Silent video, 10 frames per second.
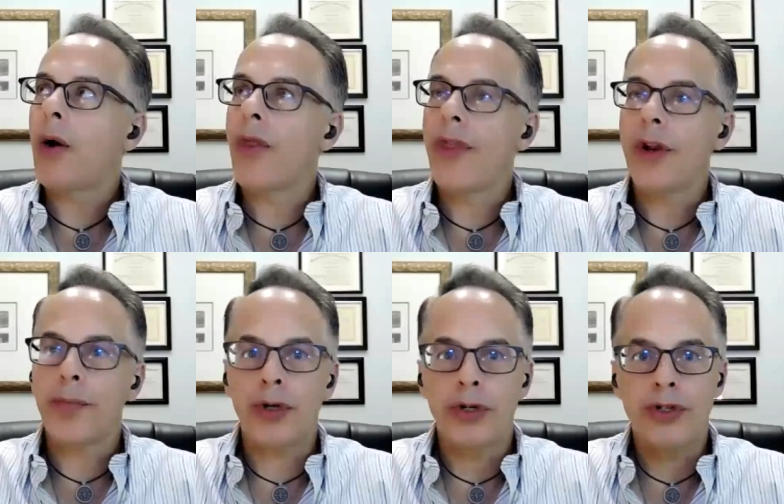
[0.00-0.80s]
their
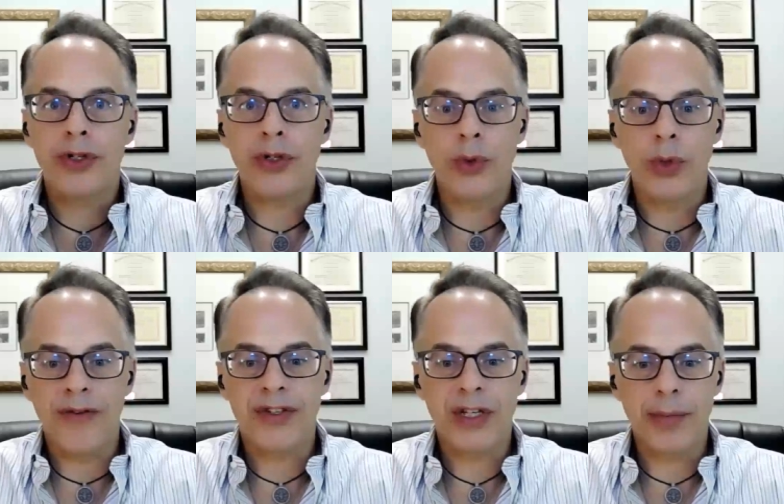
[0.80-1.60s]
pursuit
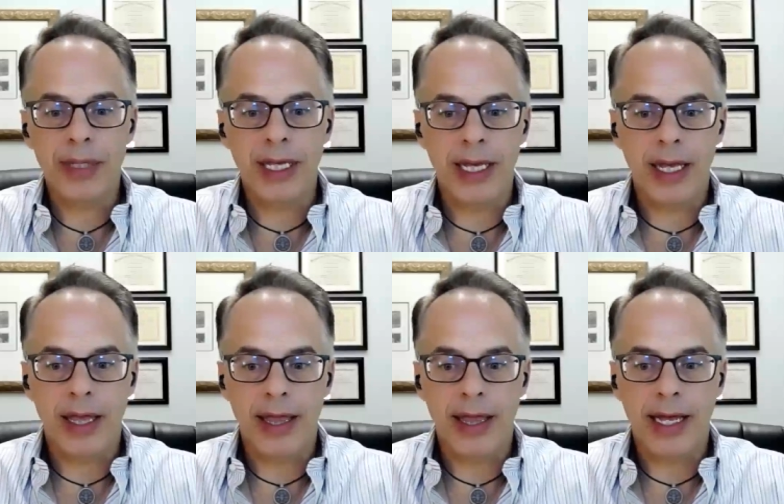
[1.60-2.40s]
of
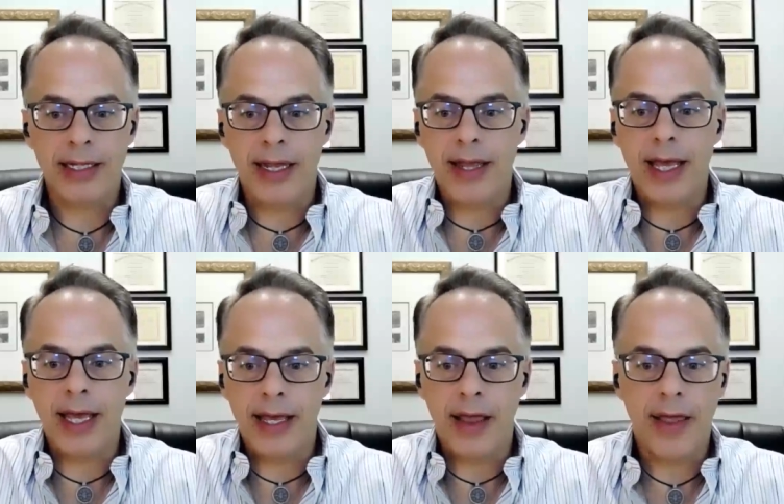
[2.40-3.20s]
something that
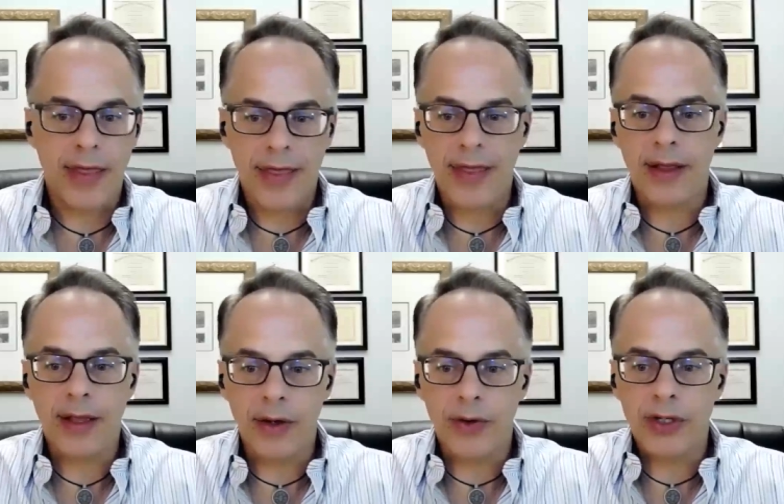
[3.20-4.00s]
they,
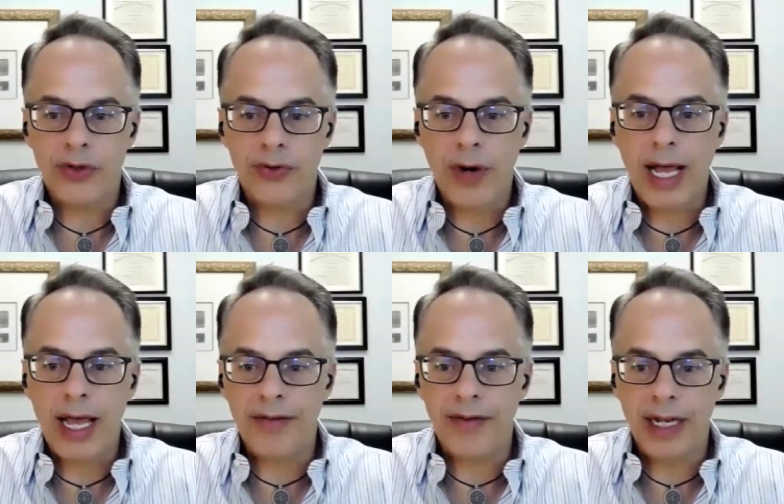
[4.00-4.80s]
you know, the
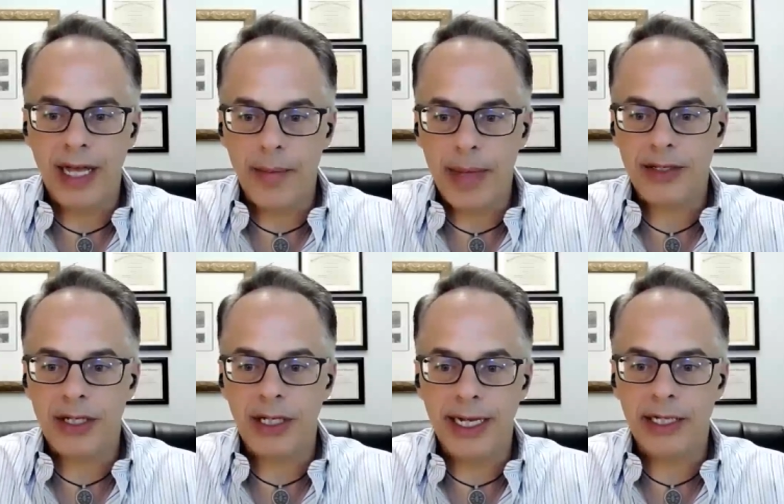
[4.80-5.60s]
drive and that
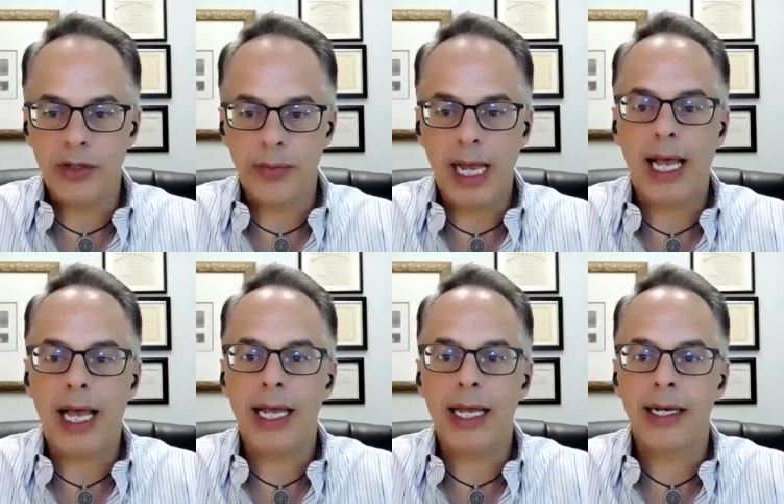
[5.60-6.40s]
masculine nature
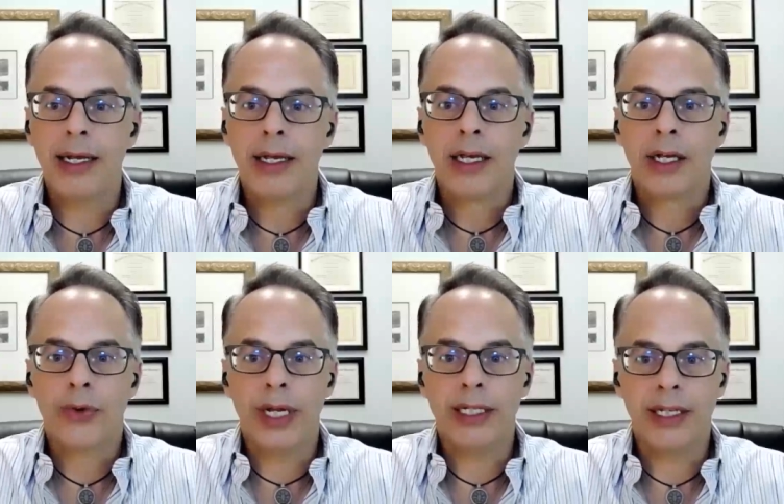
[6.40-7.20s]
behind
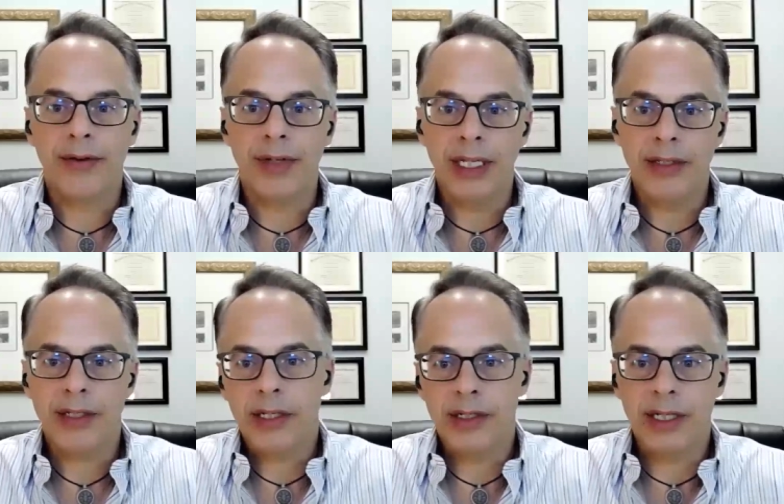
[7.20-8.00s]
creativity,
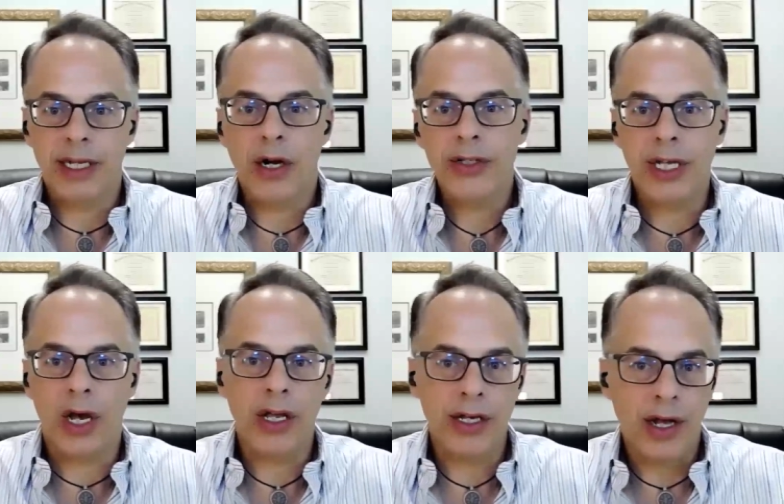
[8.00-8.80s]
because it
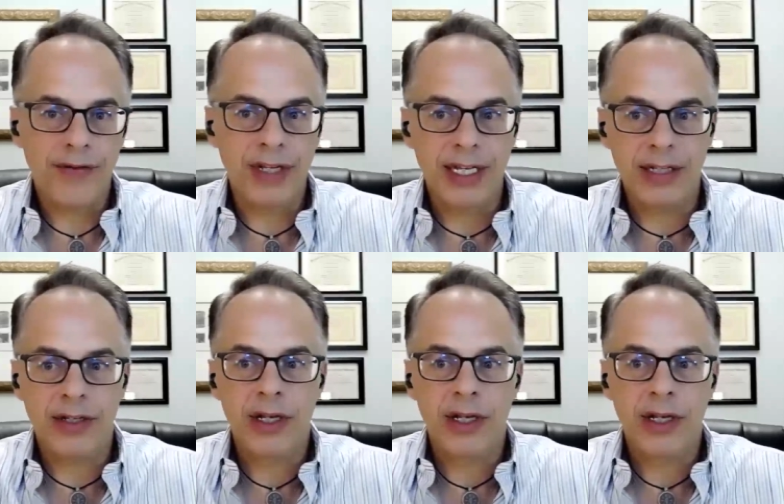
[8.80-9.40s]
often gets